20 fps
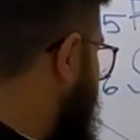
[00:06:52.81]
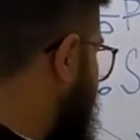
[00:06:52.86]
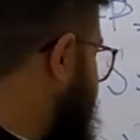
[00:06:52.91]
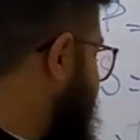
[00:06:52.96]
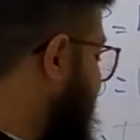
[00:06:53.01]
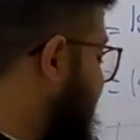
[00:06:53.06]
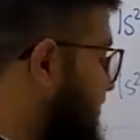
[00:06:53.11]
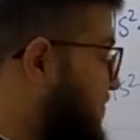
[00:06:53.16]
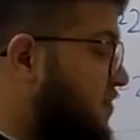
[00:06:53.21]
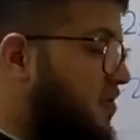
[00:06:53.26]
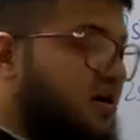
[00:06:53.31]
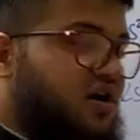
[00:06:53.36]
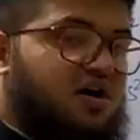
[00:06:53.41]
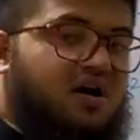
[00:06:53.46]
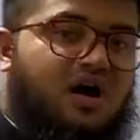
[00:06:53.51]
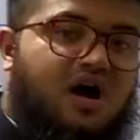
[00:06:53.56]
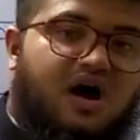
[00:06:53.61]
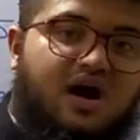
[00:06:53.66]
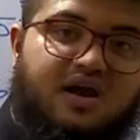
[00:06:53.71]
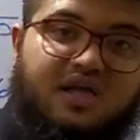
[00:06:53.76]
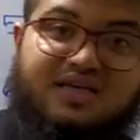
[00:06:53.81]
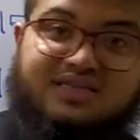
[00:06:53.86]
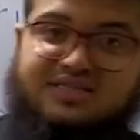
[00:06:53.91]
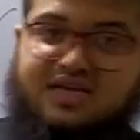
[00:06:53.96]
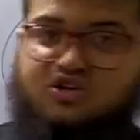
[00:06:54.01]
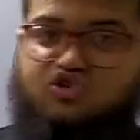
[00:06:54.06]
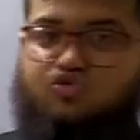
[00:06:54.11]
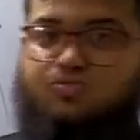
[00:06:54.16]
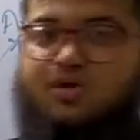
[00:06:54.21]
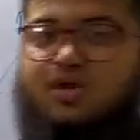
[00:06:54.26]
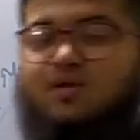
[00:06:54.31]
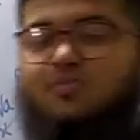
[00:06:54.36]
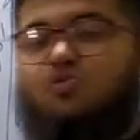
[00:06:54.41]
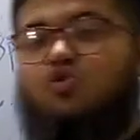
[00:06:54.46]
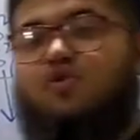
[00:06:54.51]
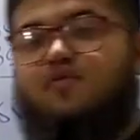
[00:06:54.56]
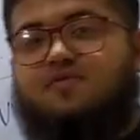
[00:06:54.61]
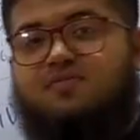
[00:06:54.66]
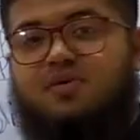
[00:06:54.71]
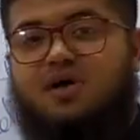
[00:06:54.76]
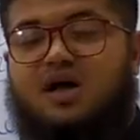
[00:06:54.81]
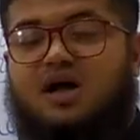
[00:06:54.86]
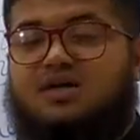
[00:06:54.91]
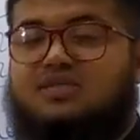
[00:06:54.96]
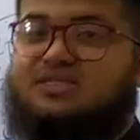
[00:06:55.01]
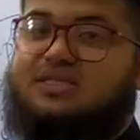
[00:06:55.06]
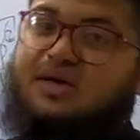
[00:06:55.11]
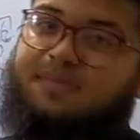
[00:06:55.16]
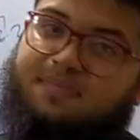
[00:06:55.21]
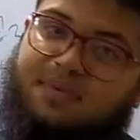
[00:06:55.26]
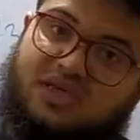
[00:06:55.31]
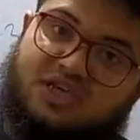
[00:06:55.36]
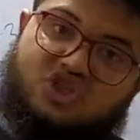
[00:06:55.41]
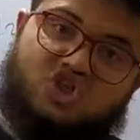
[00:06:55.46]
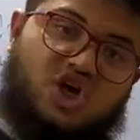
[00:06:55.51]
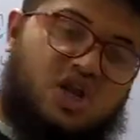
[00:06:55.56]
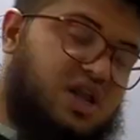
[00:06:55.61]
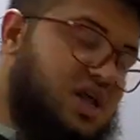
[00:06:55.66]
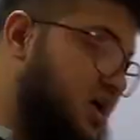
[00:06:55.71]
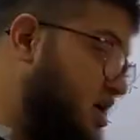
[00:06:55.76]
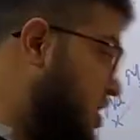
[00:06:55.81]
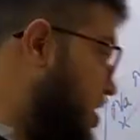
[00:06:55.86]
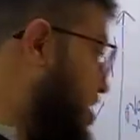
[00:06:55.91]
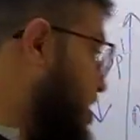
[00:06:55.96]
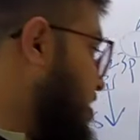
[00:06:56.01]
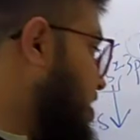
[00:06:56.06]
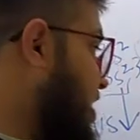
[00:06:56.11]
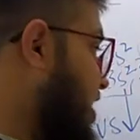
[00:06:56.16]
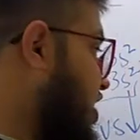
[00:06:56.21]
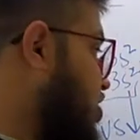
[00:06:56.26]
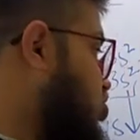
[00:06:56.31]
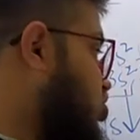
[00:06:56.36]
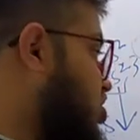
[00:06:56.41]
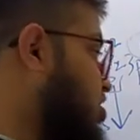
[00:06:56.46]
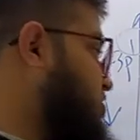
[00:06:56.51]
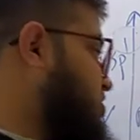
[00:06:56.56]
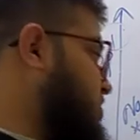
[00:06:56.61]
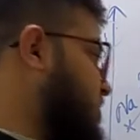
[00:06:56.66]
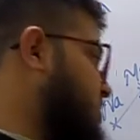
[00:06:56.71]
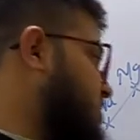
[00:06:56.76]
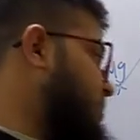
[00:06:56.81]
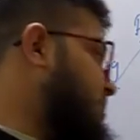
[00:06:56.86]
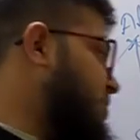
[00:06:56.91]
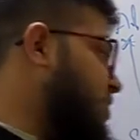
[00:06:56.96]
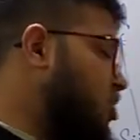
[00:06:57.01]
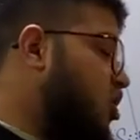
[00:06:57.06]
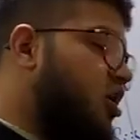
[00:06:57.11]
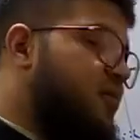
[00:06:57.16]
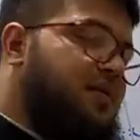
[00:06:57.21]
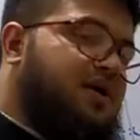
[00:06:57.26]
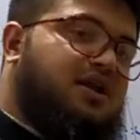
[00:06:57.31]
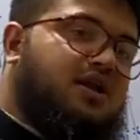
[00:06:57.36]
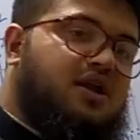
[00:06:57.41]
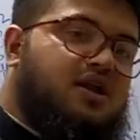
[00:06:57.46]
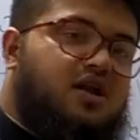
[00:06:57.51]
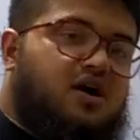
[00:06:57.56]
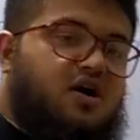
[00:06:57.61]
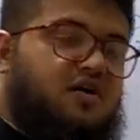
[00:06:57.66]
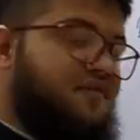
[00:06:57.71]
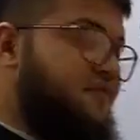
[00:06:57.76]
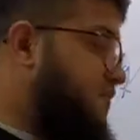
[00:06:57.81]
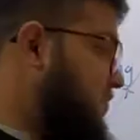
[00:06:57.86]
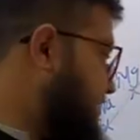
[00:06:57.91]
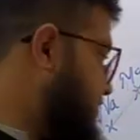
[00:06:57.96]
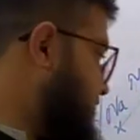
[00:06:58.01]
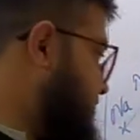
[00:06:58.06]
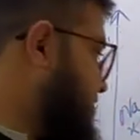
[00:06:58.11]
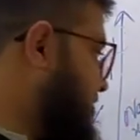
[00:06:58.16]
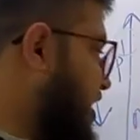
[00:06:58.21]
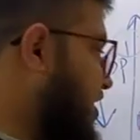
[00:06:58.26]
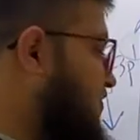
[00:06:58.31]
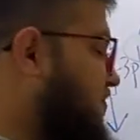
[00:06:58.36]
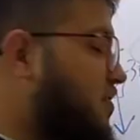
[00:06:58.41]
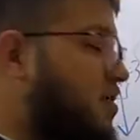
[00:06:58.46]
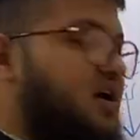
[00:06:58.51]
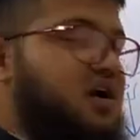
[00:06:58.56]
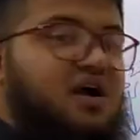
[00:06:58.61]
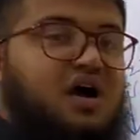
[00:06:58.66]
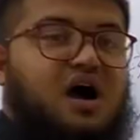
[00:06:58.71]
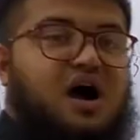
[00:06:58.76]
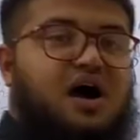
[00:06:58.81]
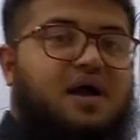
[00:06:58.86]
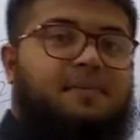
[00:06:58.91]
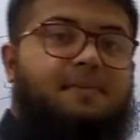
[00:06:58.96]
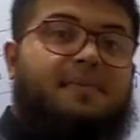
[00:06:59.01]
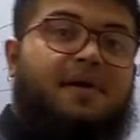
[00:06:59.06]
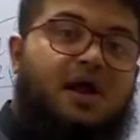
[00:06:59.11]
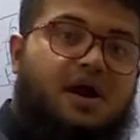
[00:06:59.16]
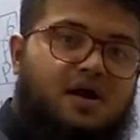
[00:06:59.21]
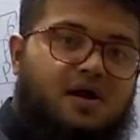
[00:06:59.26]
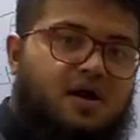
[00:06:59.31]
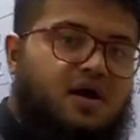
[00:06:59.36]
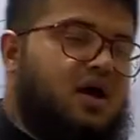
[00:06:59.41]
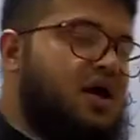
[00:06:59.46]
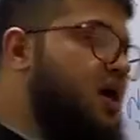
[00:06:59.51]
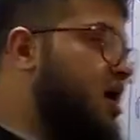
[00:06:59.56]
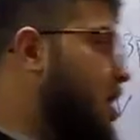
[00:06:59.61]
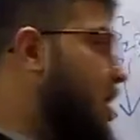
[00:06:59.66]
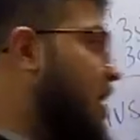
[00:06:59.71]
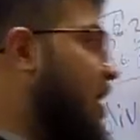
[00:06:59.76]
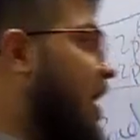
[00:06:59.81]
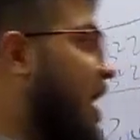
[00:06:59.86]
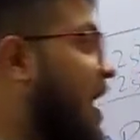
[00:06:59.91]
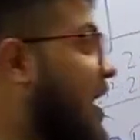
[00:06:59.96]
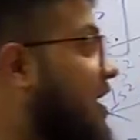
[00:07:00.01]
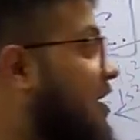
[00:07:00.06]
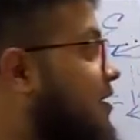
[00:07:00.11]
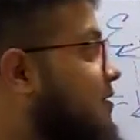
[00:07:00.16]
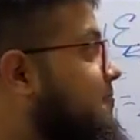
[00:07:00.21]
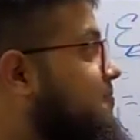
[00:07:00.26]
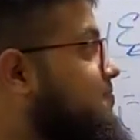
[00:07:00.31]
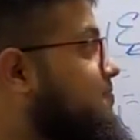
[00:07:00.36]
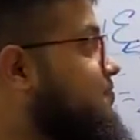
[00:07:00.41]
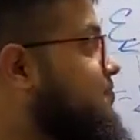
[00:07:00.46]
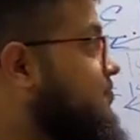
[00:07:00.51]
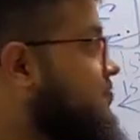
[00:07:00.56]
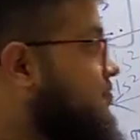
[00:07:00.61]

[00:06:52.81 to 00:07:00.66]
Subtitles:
sulfur are easier to be removed because the the electrons in the p orbital of sulfur are paired. And